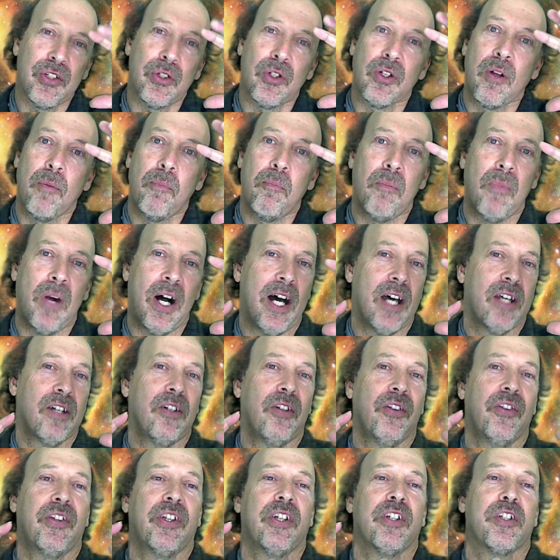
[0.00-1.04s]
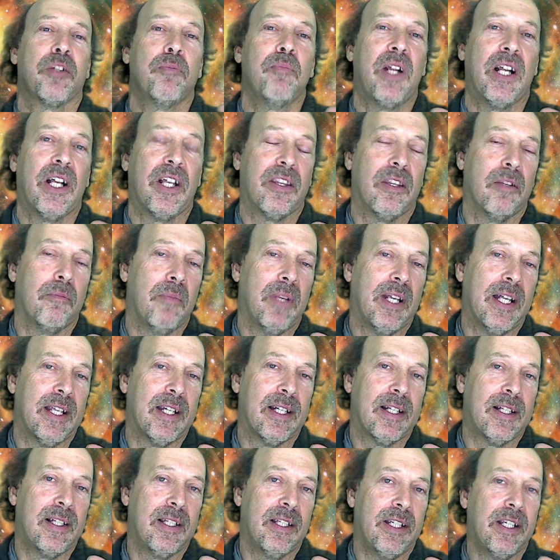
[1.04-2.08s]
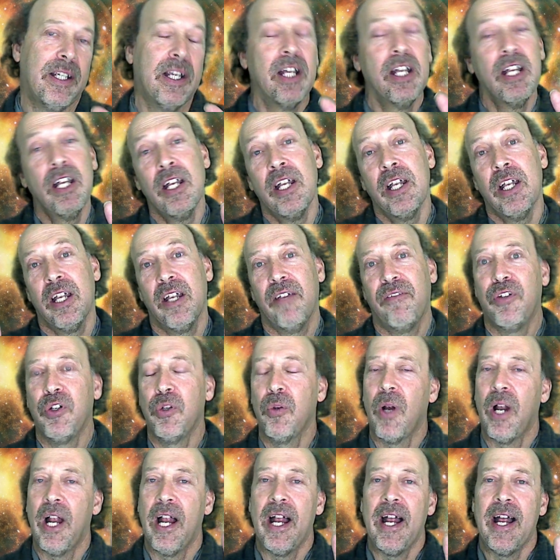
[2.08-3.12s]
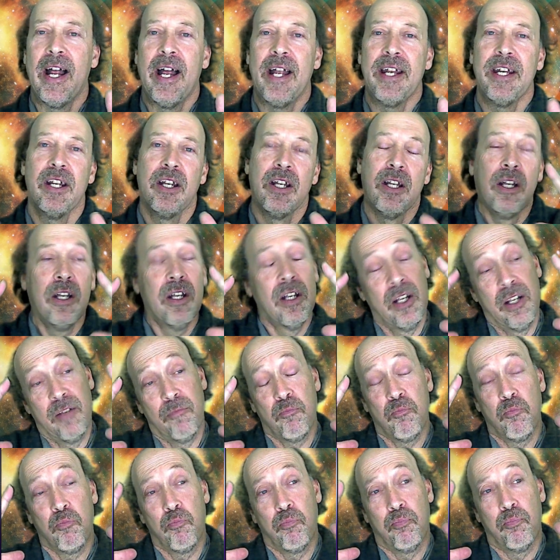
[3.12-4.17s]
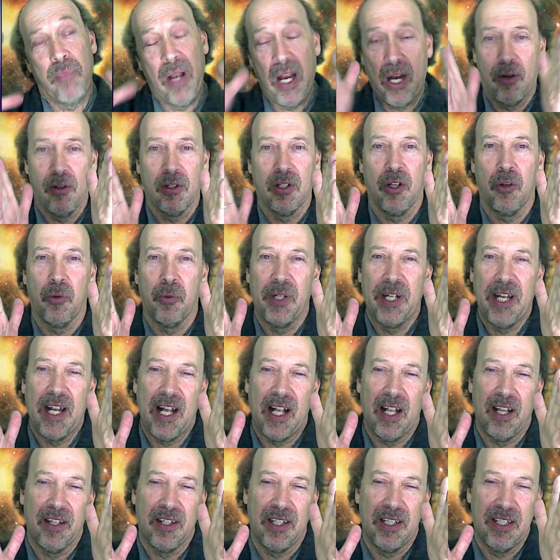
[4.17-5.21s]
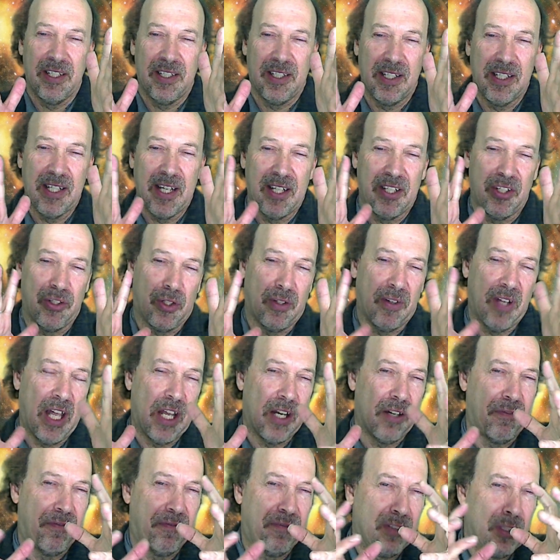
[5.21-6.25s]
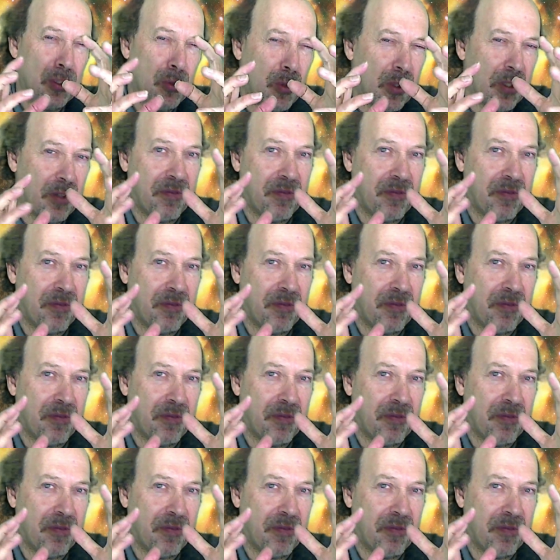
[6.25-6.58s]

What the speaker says: sort of modeled this mathematically. If you had parallel realities and they sort of had a fluid